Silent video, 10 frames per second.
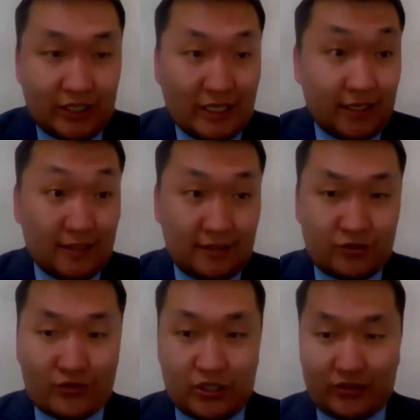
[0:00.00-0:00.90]
and
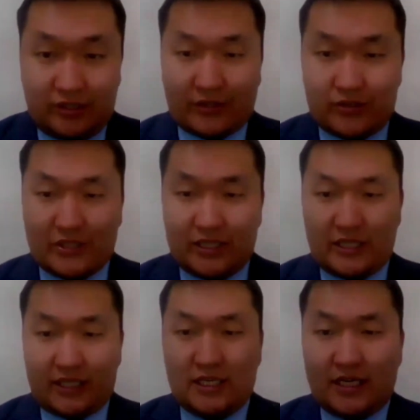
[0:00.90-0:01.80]
international
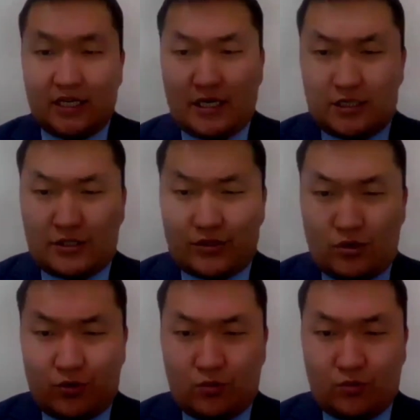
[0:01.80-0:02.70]
understanding.
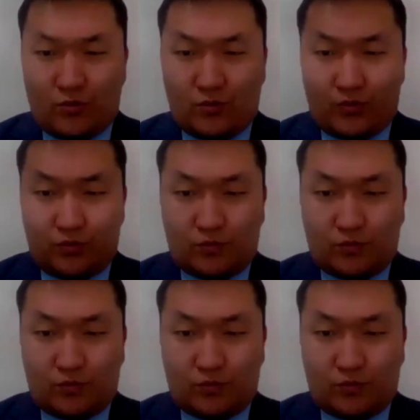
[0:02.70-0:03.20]
So